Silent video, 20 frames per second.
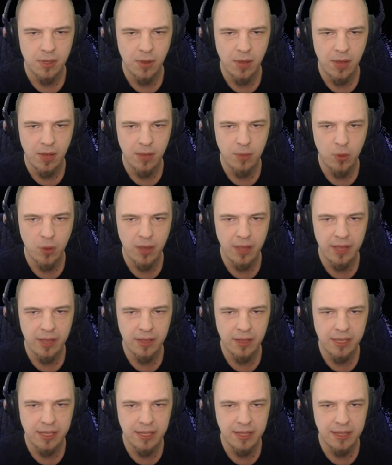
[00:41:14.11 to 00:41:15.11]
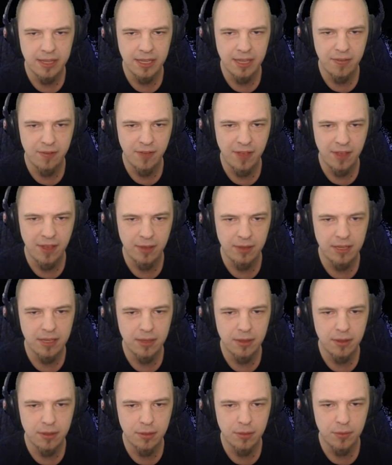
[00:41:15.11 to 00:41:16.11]
So I'm quite lucky that I
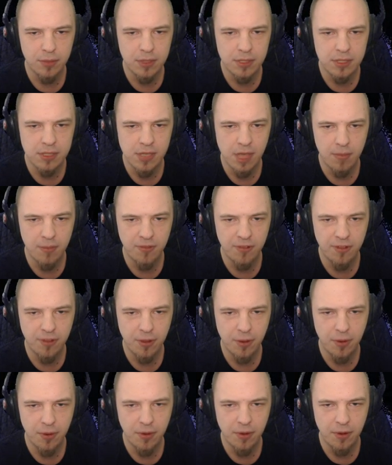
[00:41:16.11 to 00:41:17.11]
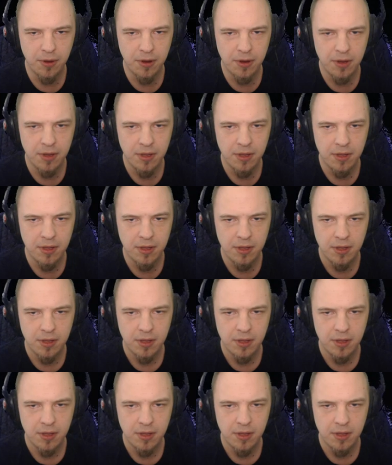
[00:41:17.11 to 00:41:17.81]
found it through the top floor.